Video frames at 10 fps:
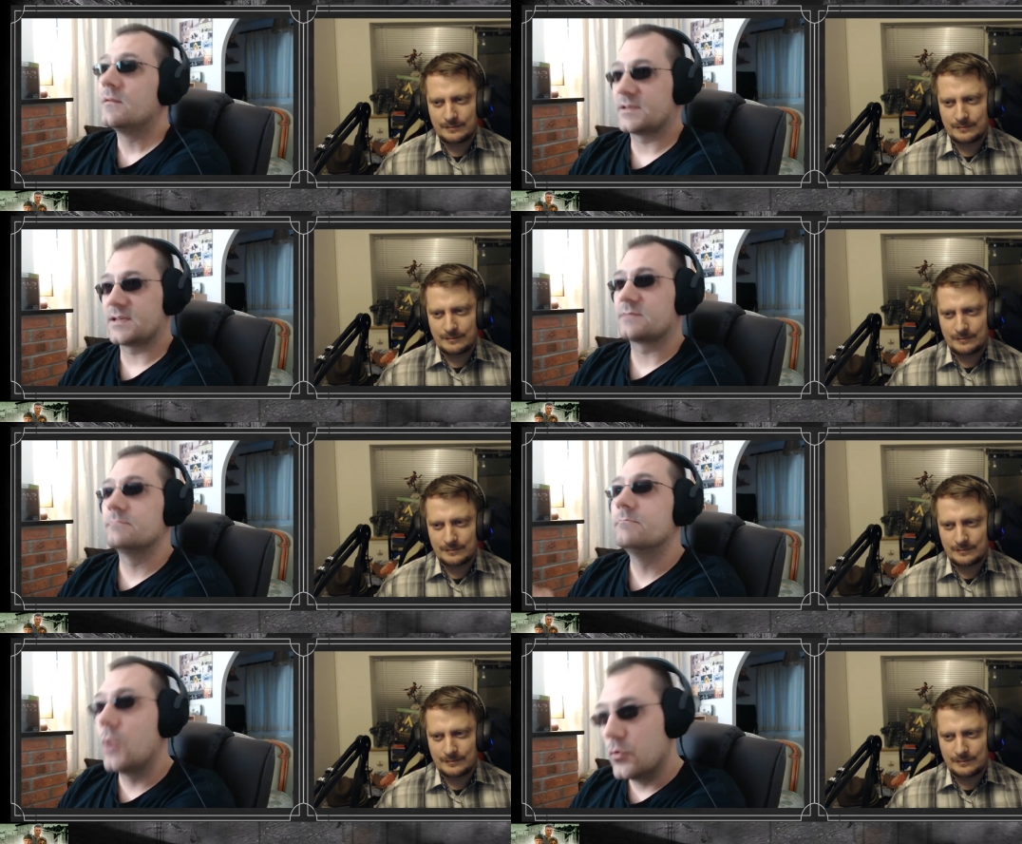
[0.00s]
Speaker 1: This has
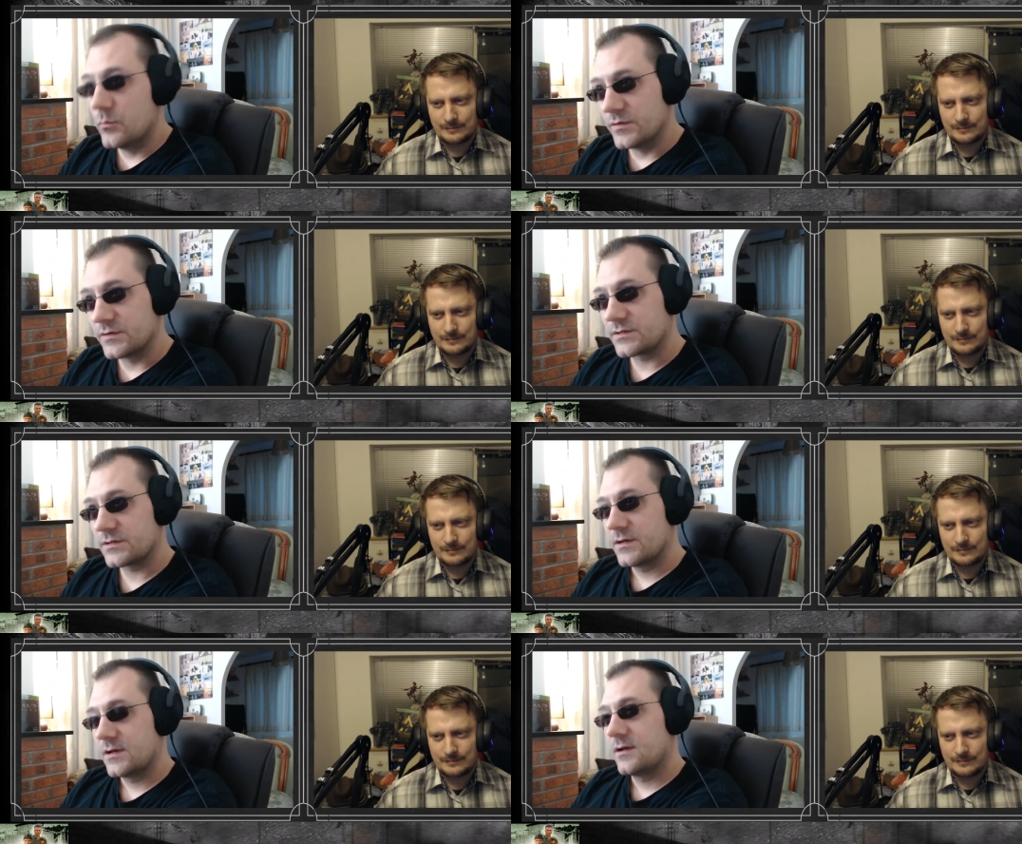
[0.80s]

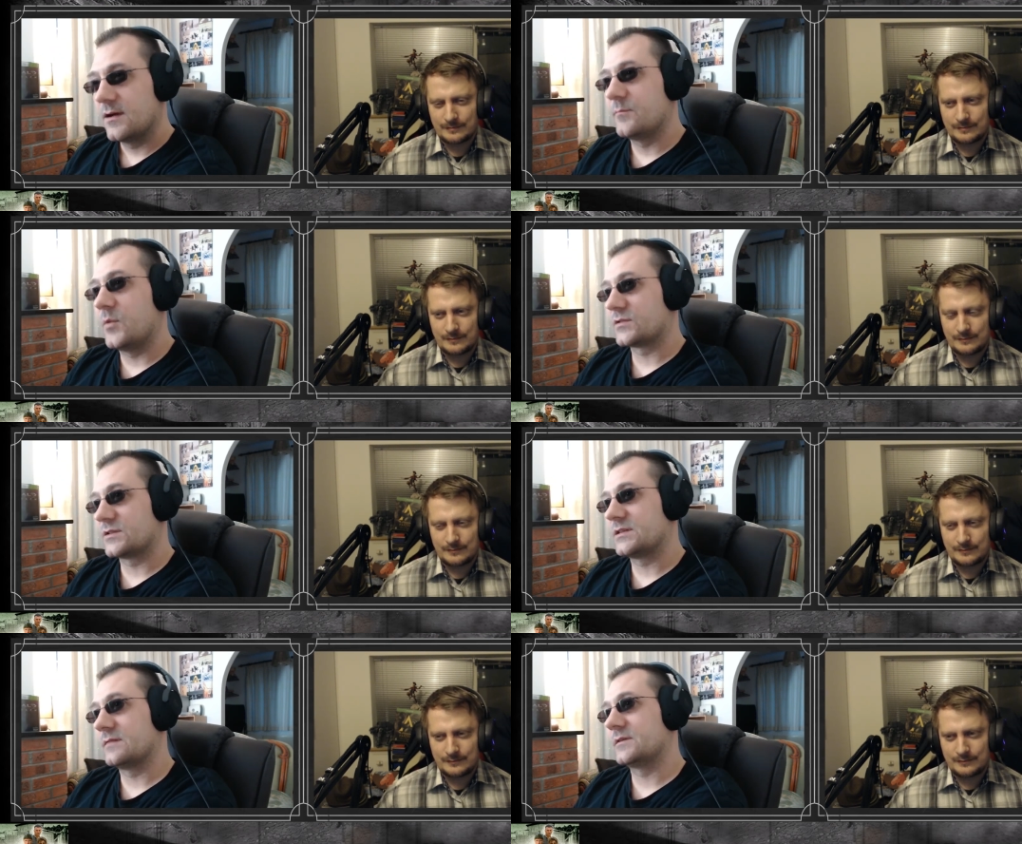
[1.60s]
moments of
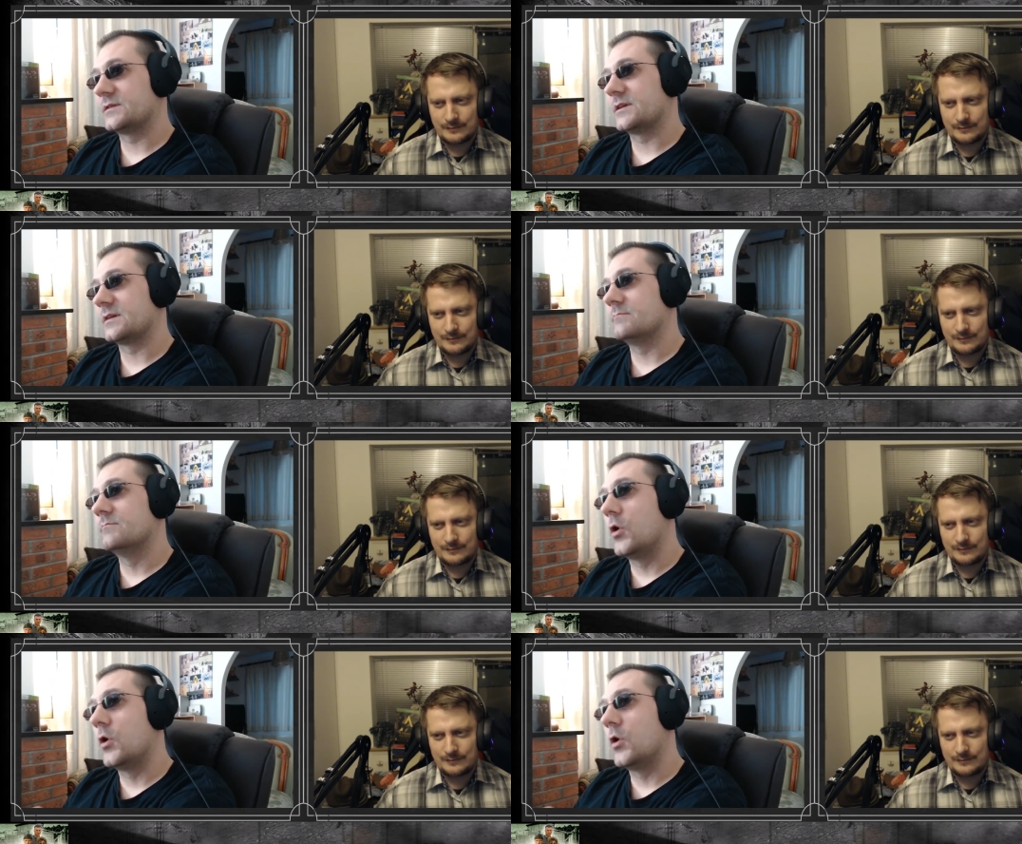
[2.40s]
positivity and